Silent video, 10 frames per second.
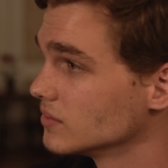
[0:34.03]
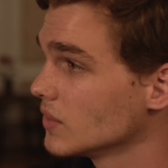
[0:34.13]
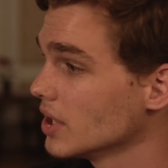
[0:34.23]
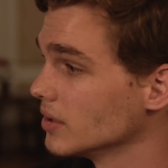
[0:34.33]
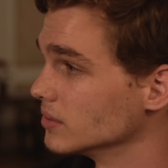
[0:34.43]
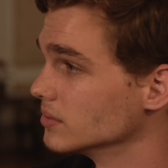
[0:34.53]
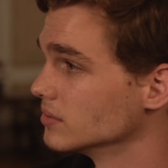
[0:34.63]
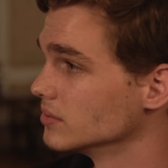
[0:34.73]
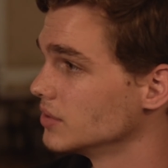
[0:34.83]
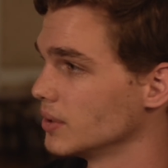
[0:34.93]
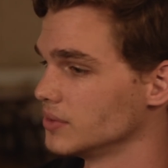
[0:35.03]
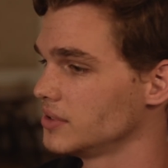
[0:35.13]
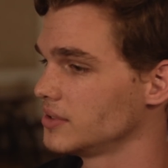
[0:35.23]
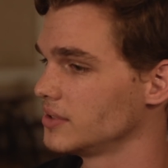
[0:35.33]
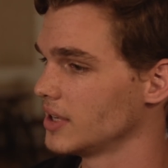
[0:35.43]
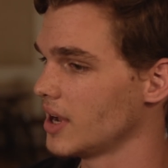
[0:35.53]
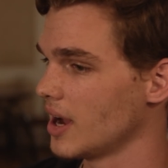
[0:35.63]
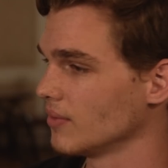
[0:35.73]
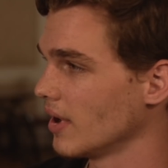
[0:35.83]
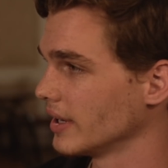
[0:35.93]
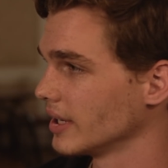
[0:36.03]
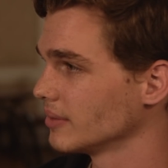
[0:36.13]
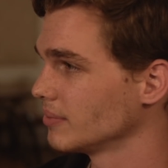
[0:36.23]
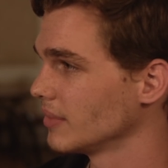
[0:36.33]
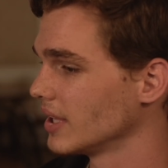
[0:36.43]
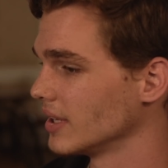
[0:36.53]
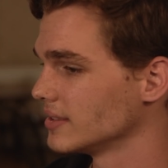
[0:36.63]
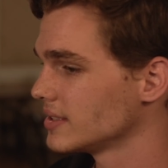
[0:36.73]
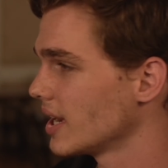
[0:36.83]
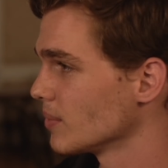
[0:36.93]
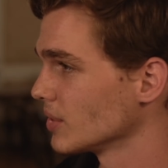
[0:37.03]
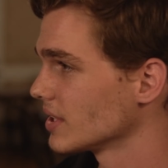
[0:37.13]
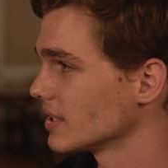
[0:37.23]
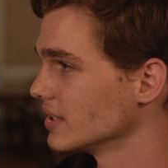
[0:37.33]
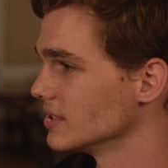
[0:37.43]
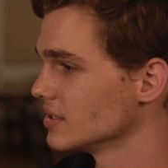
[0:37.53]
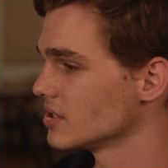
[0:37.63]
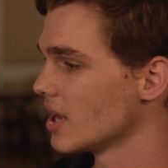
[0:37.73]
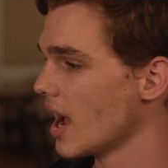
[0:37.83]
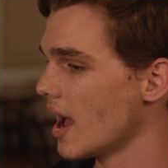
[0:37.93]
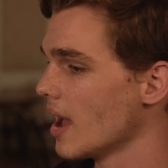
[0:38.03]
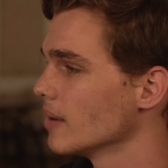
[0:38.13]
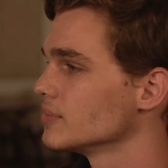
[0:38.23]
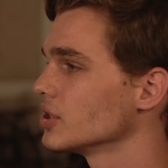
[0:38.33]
No. No, just ironic, making time a condition. I'm